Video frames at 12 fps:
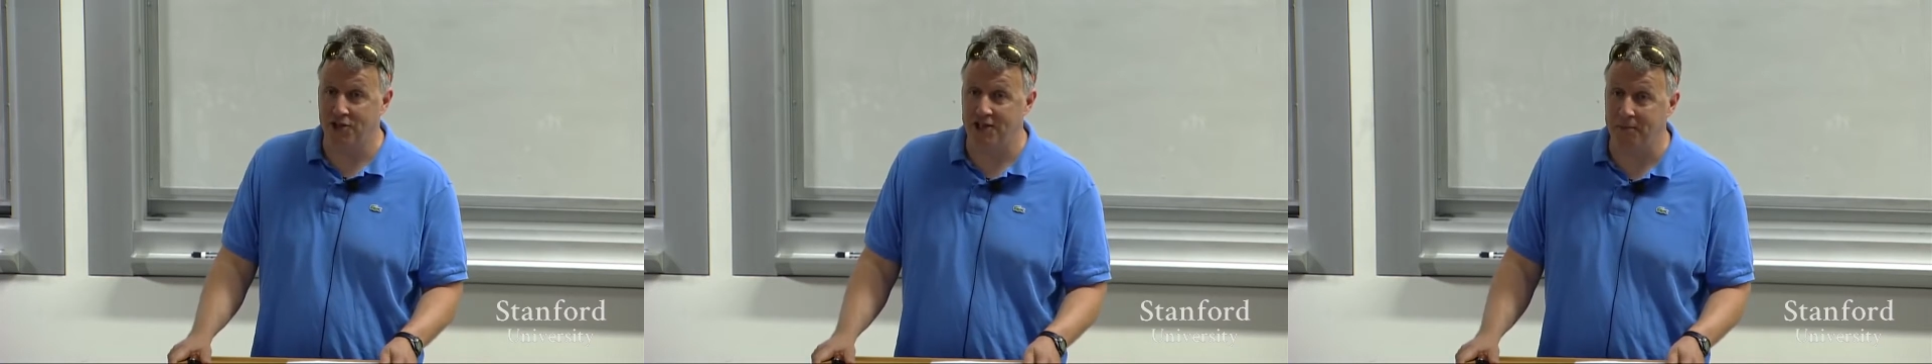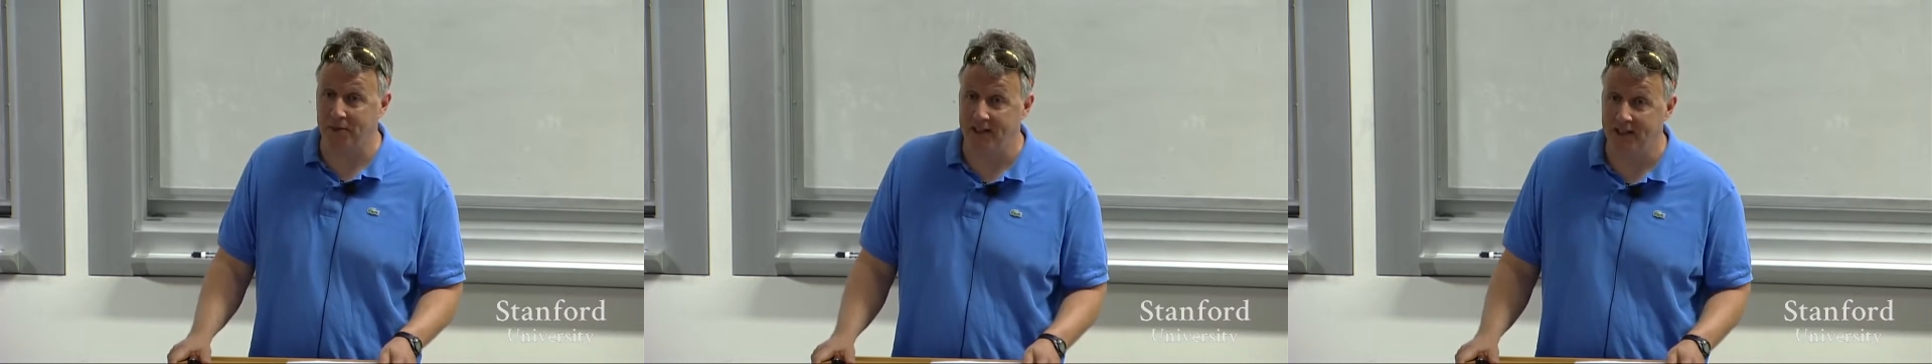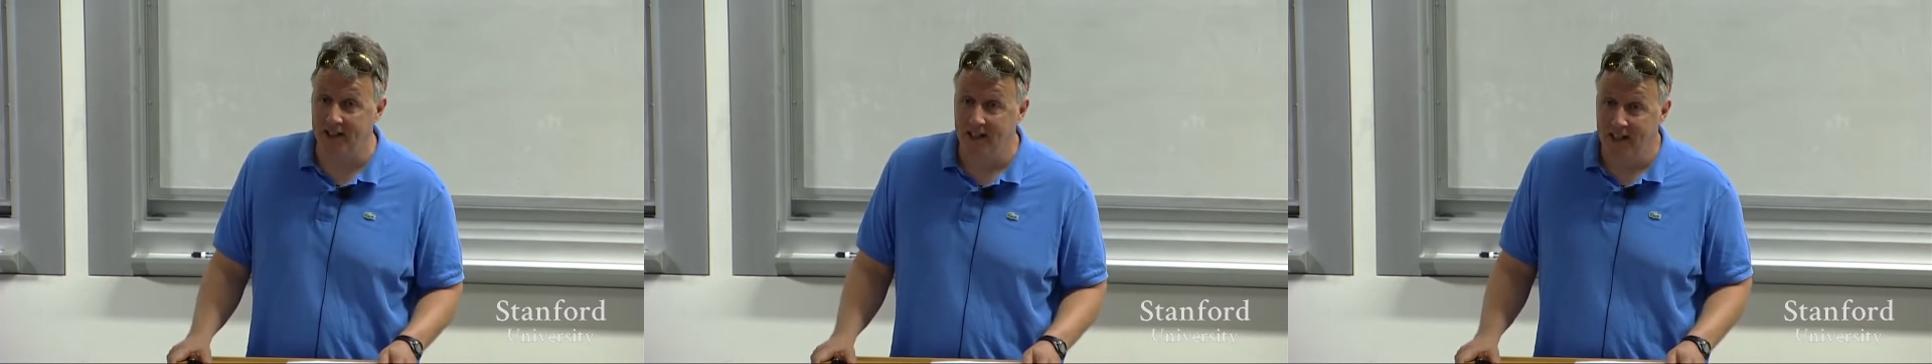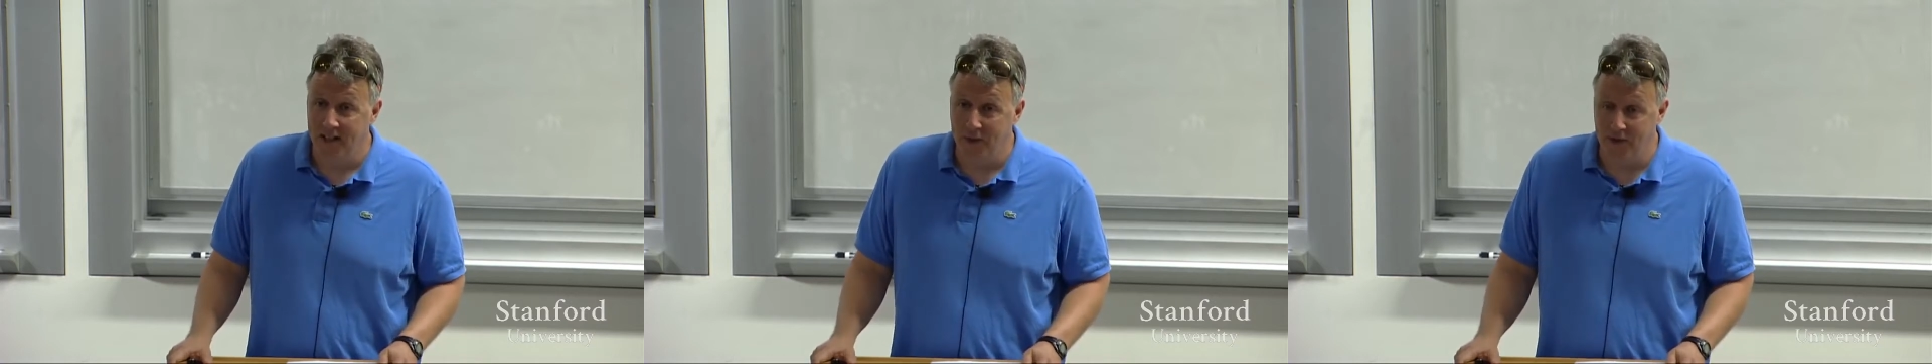cheaply
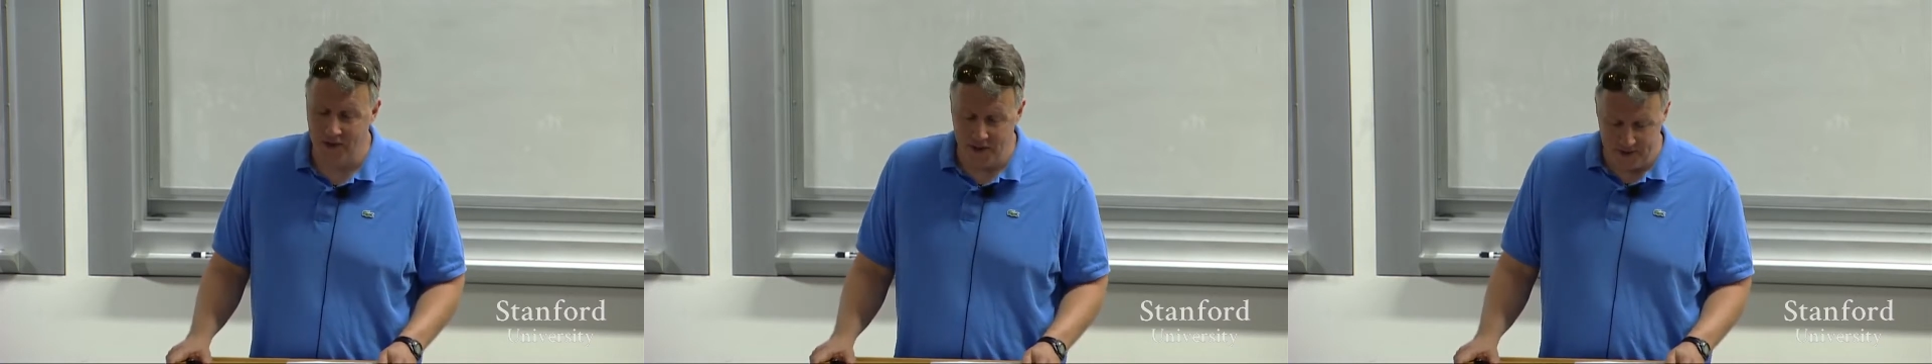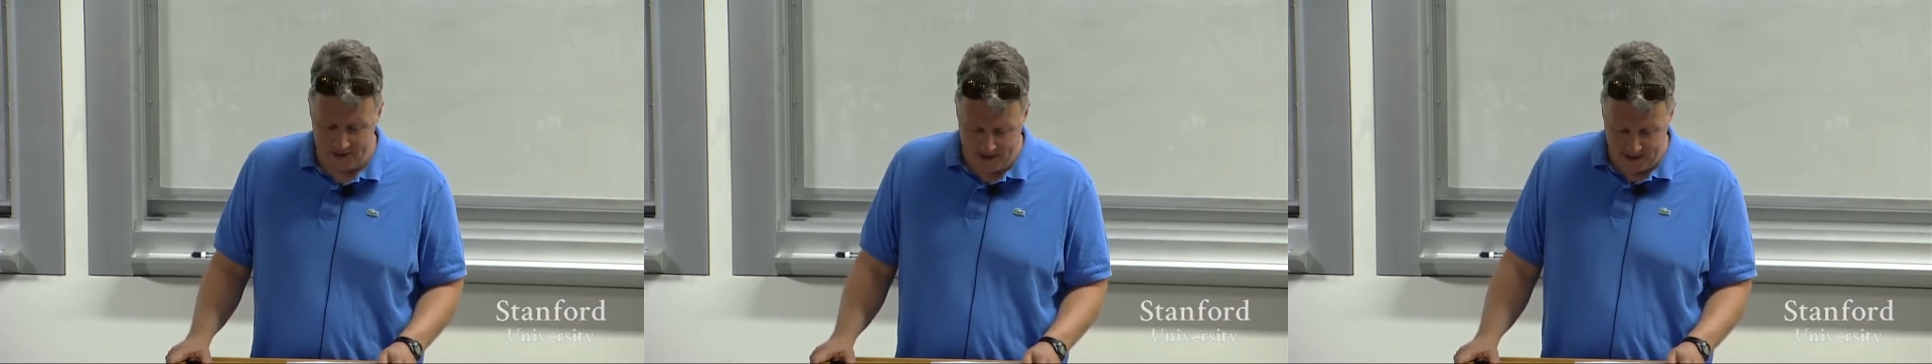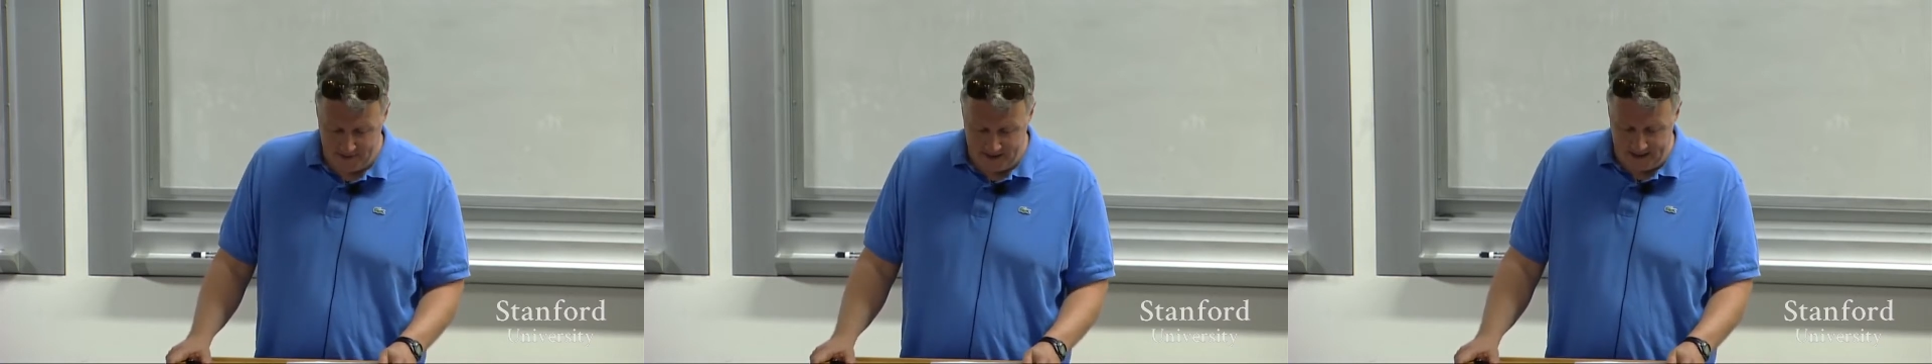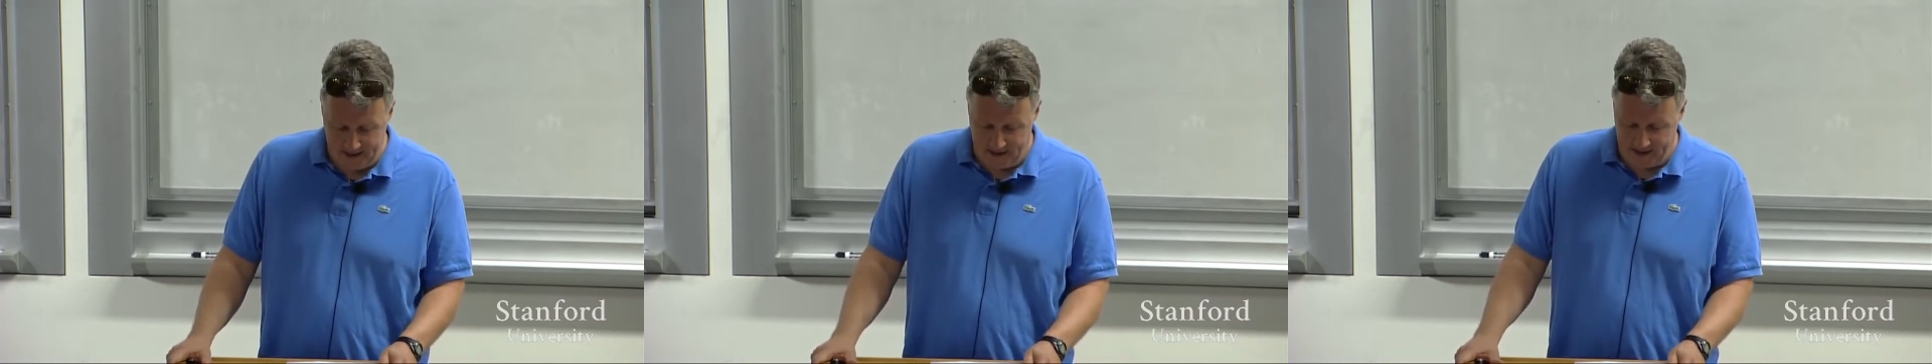with no sense of a
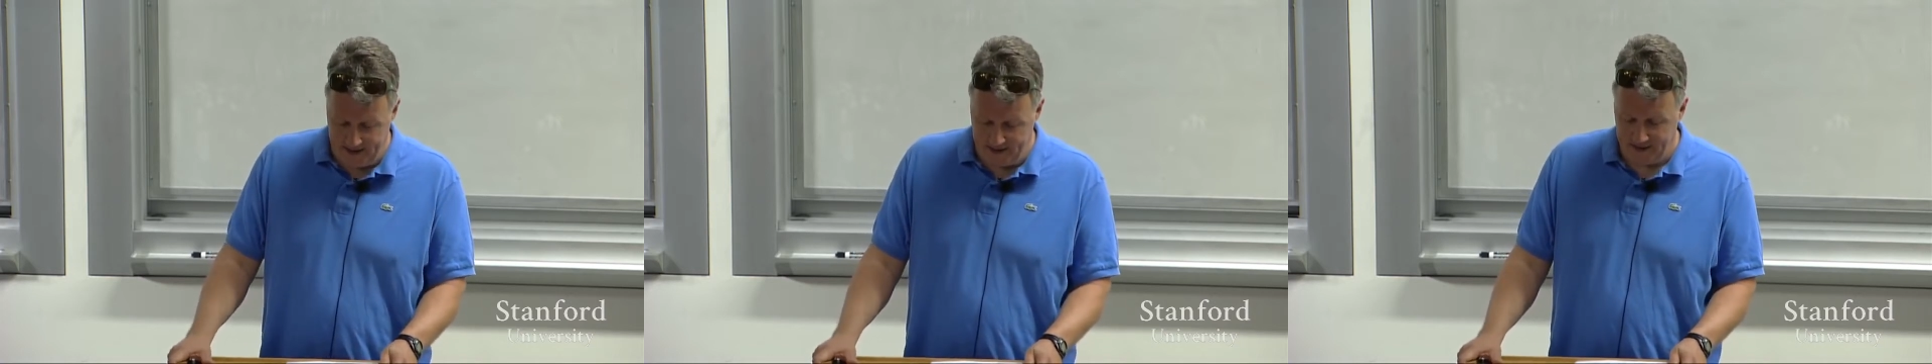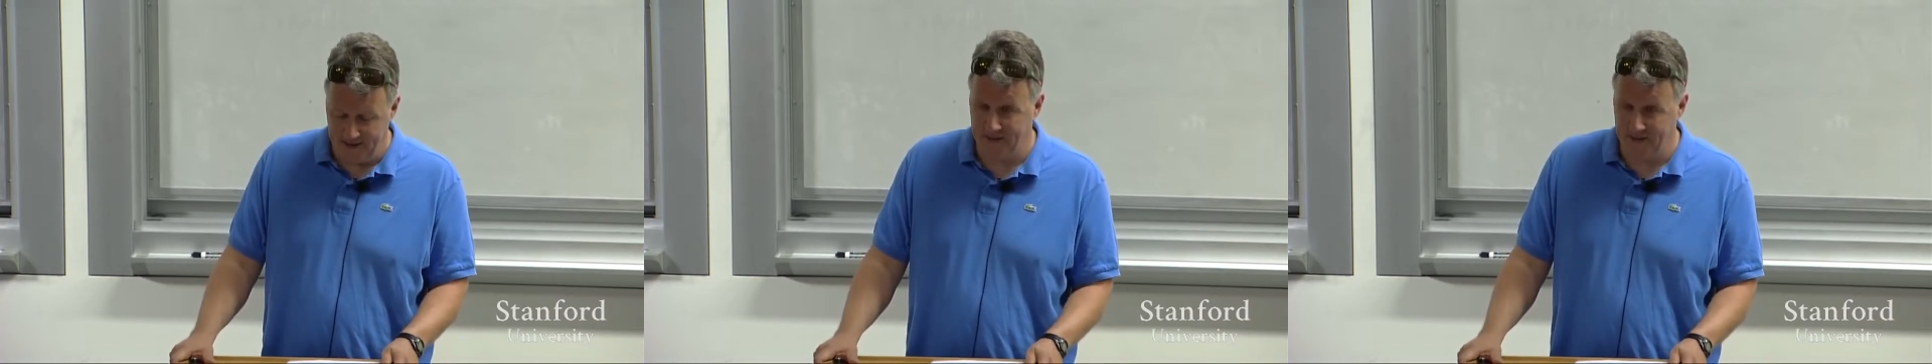deadline.